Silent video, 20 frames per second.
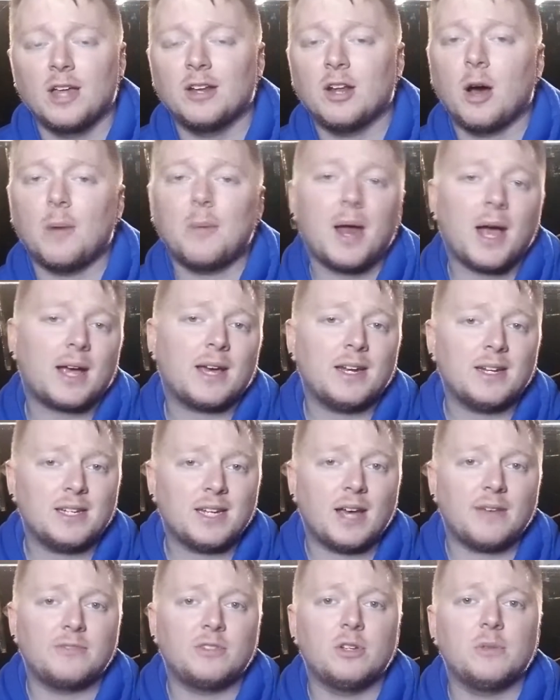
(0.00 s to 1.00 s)
Now I'm not going to
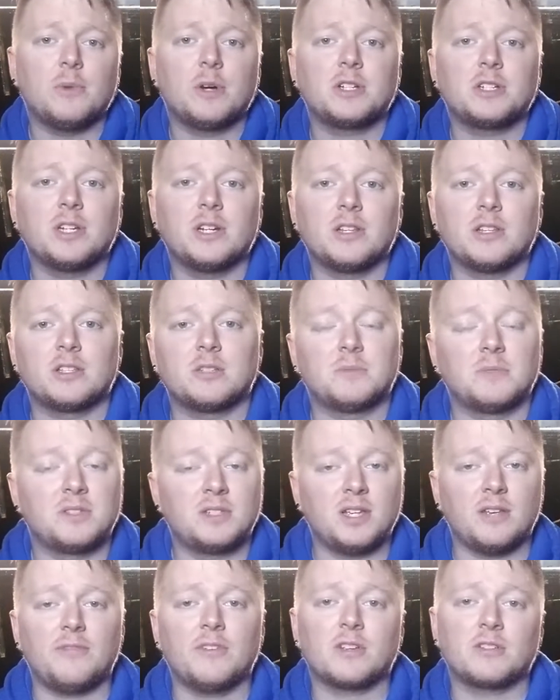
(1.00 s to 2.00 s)
dive too much into the
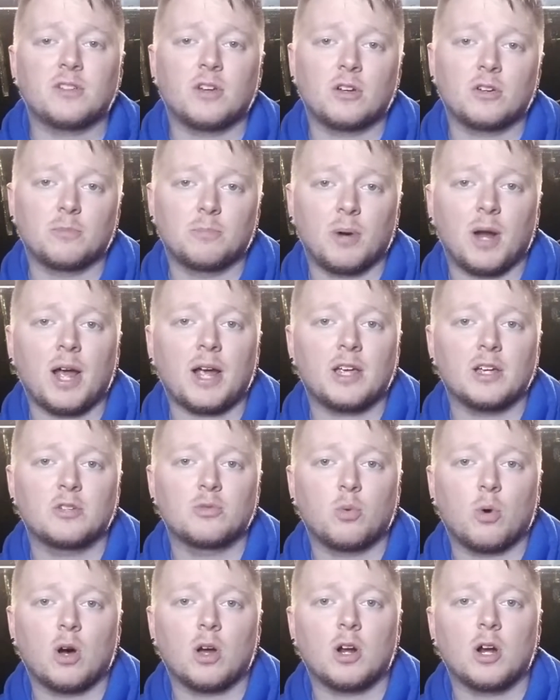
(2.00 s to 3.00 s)
specifics on
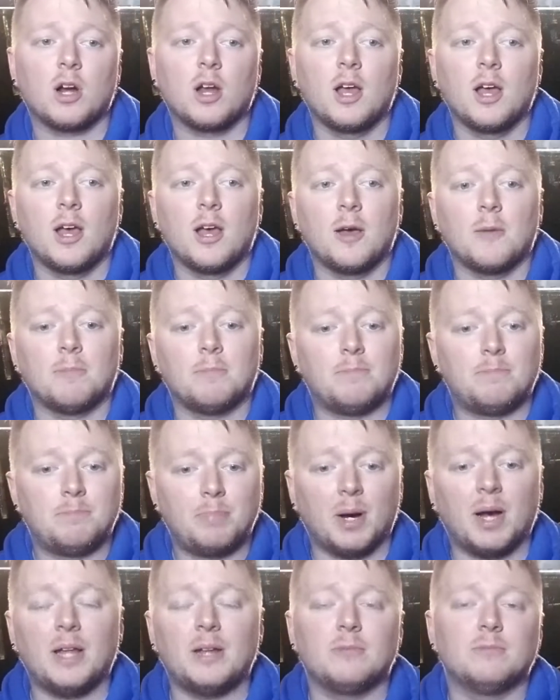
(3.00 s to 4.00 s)
brackish water,
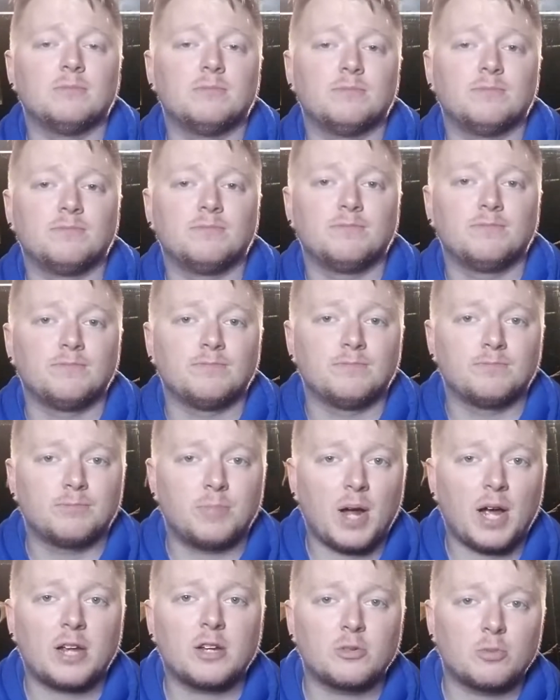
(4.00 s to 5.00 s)
but
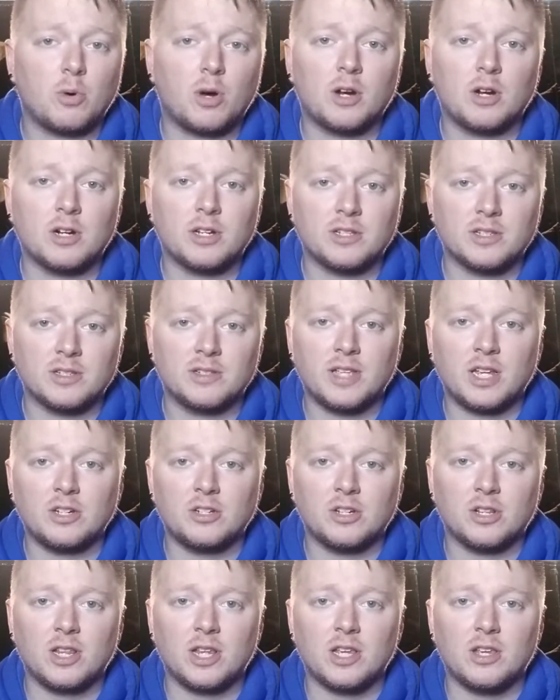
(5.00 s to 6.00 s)
brackish water is
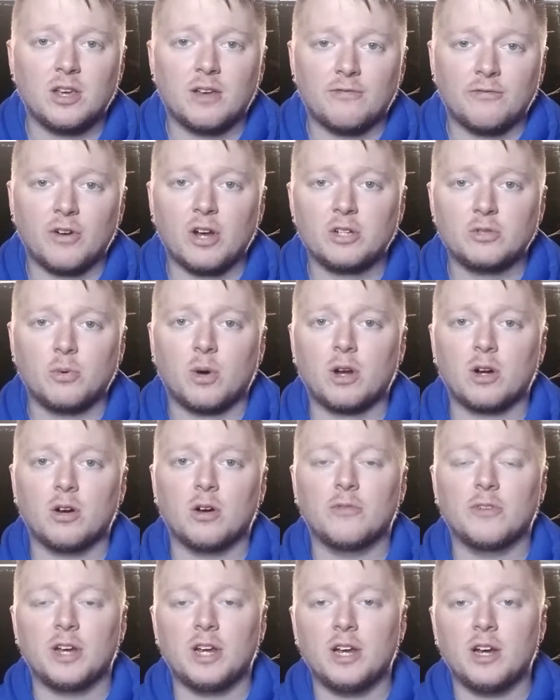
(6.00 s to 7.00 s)
essentially you have fresh water
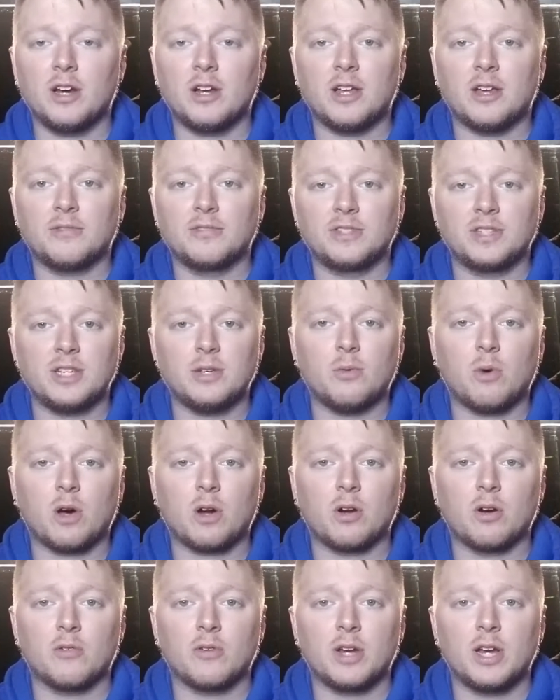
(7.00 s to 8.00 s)
over here, you have
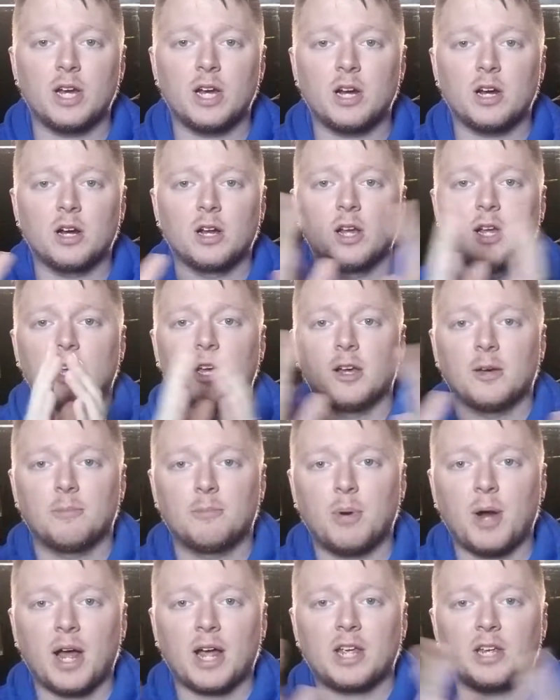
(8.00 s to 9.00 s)
seawater over here,
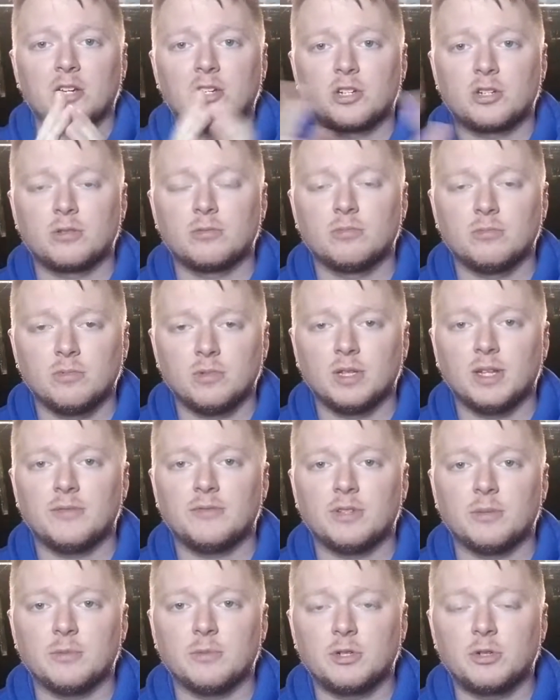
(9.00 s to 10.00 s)
brackish
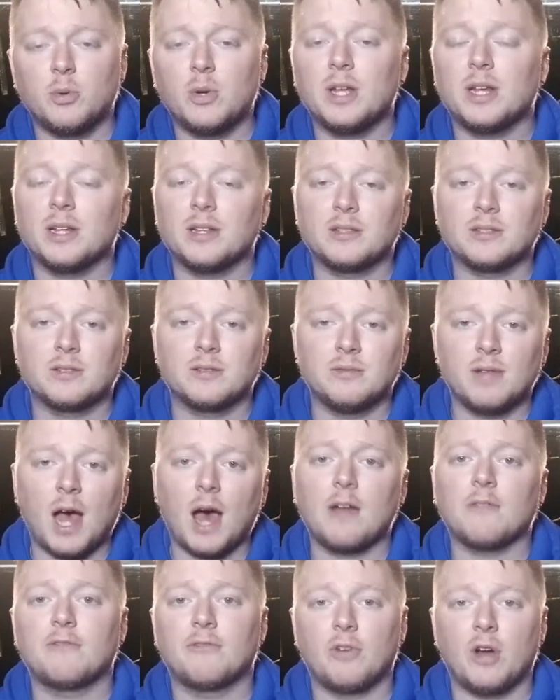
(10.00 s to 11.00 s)
lives in between. It's
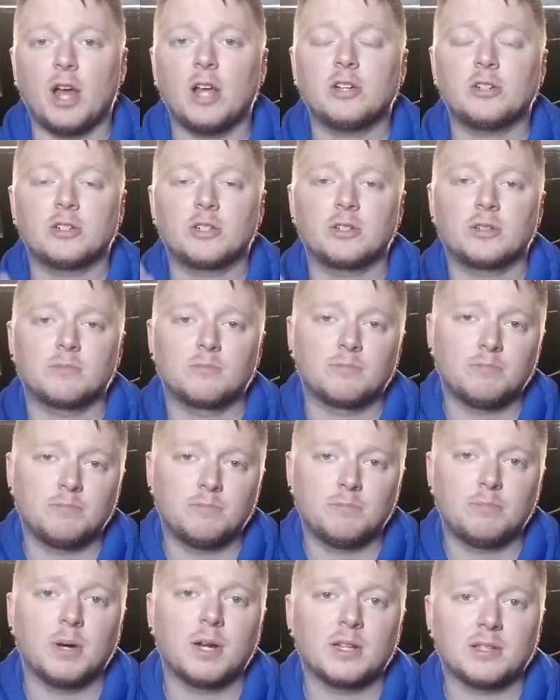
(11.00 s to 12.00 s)
not fresh,
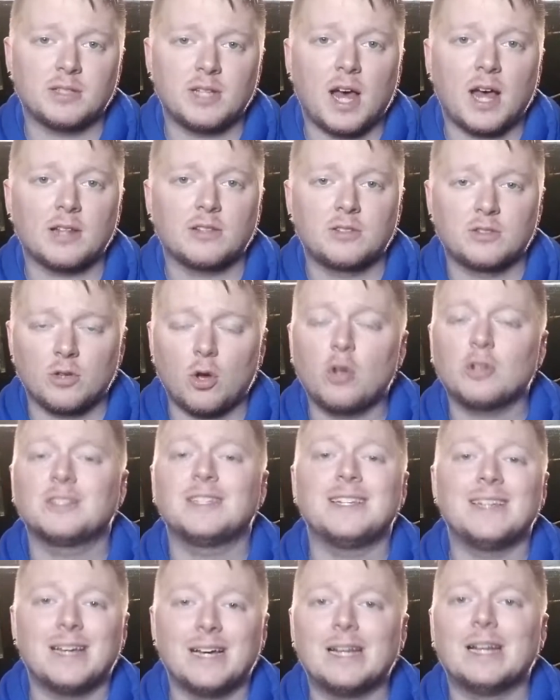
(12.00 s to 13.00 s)
but it's not
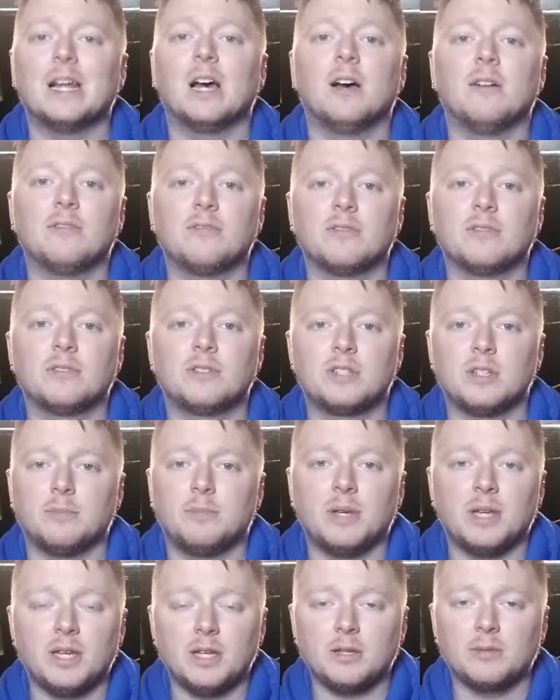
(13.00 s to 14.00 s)
salty enough to
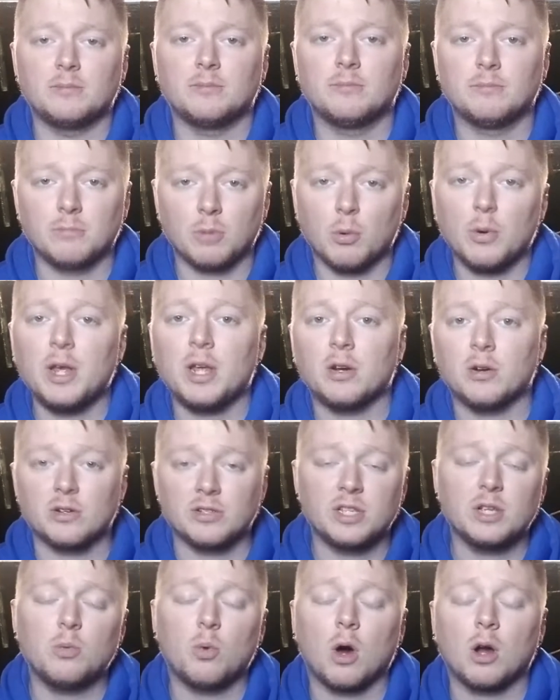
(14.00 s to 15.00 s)
be marine or
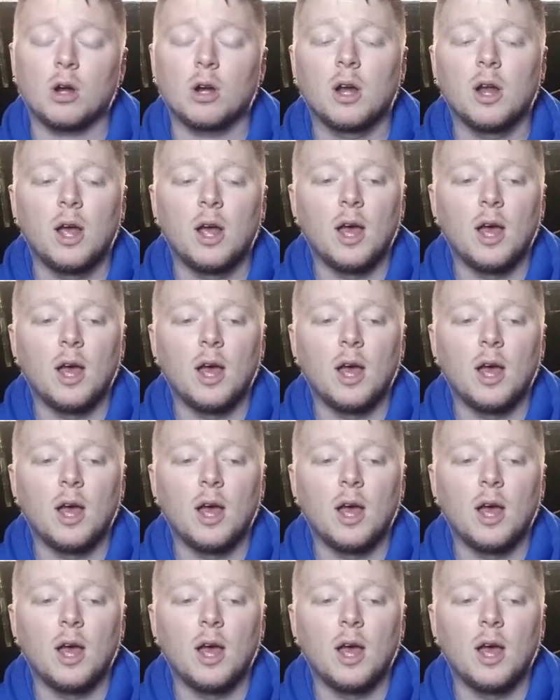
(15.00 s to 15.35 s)
seawater.